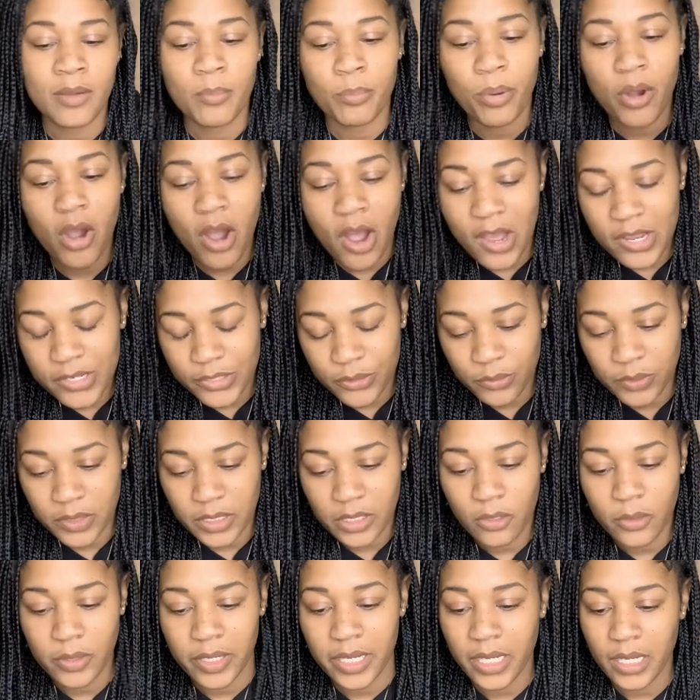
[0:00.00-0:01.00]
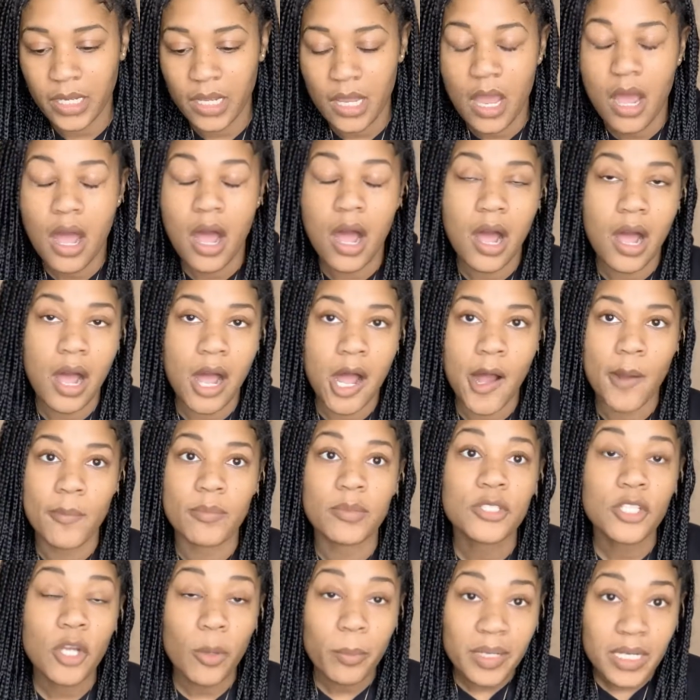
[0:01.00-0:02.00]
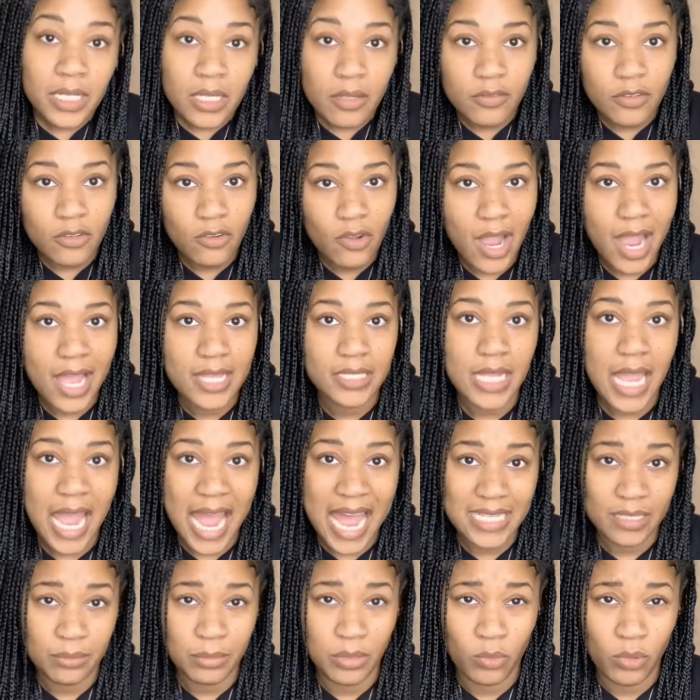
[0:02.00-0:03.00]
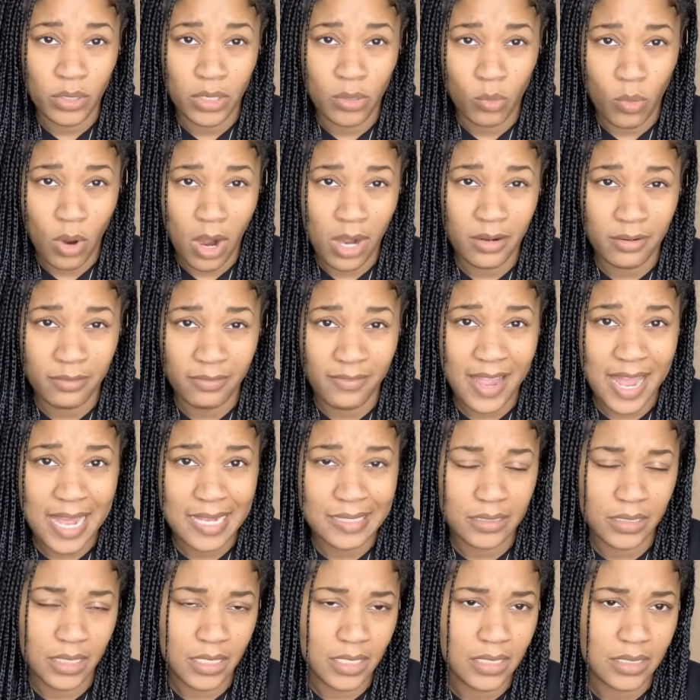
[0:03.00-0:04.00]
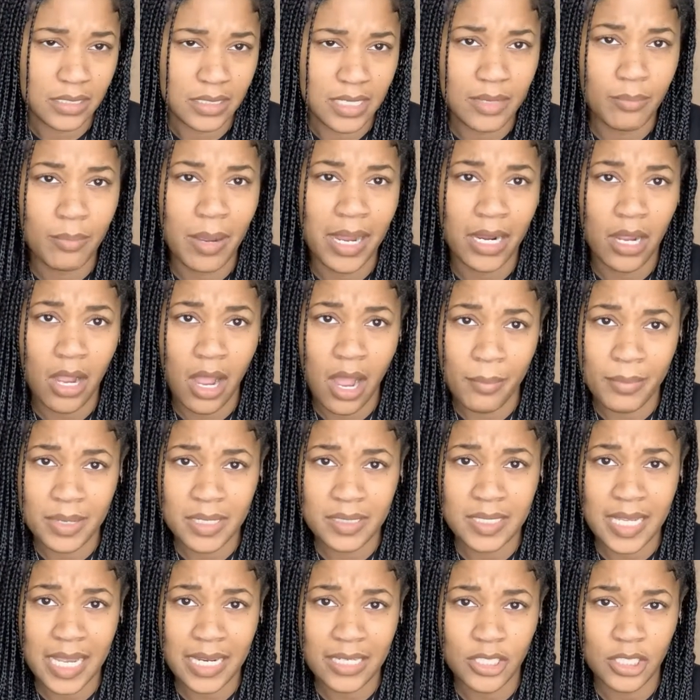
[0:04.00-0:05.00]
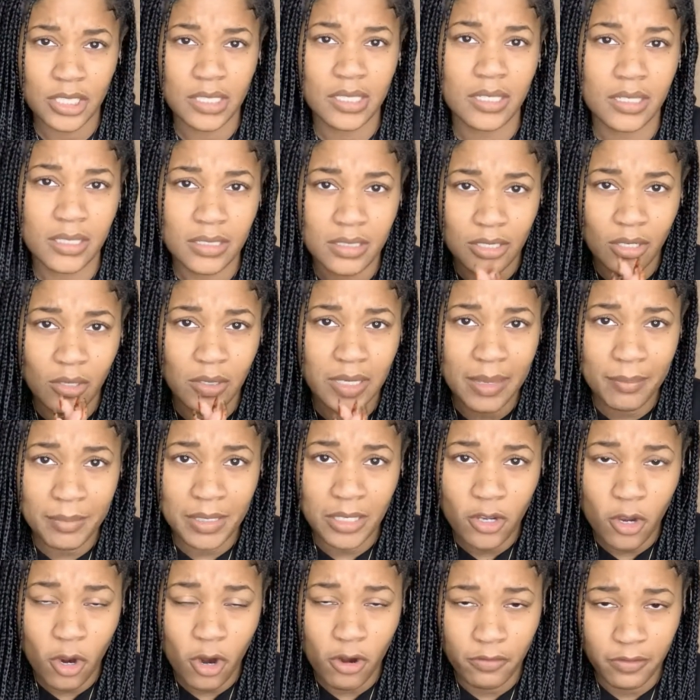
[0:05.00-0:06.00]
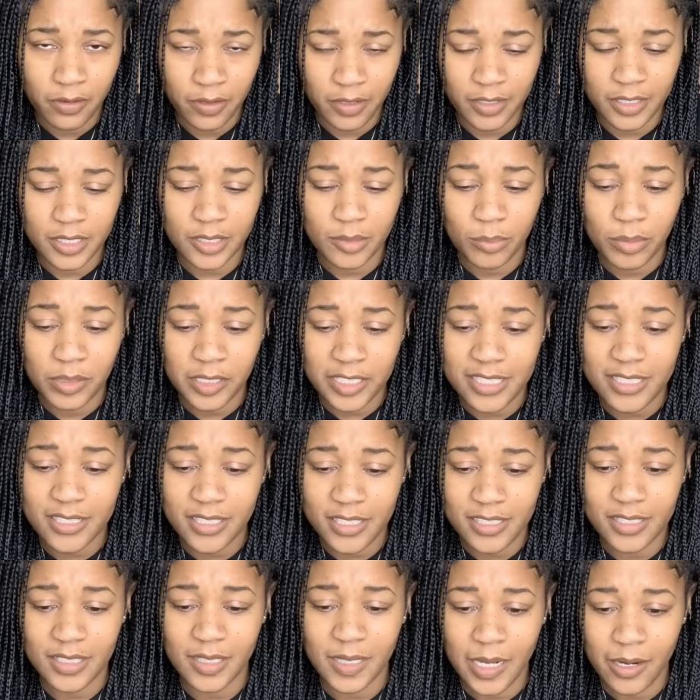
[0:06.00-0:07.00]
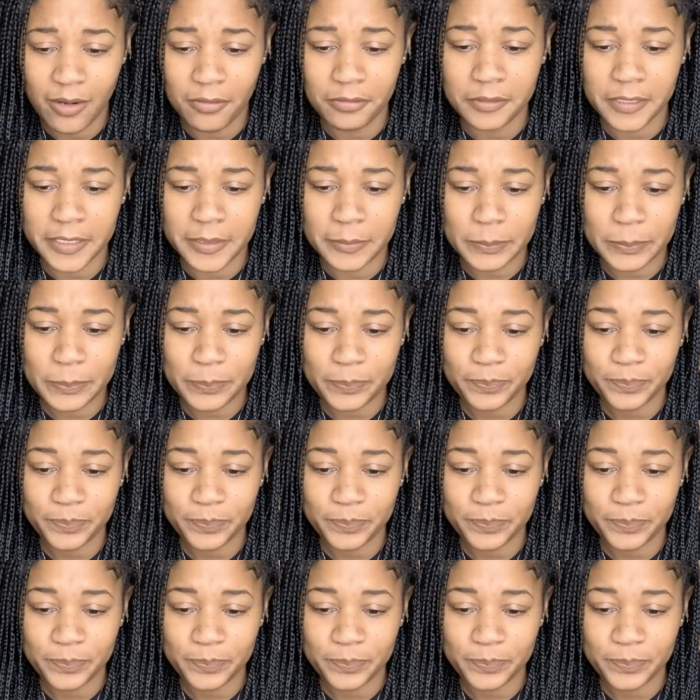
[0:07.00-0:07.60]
Pause really quick. So many of you guys asked me what a water fast is in my comment section. So let me go over this. Please listen carefully.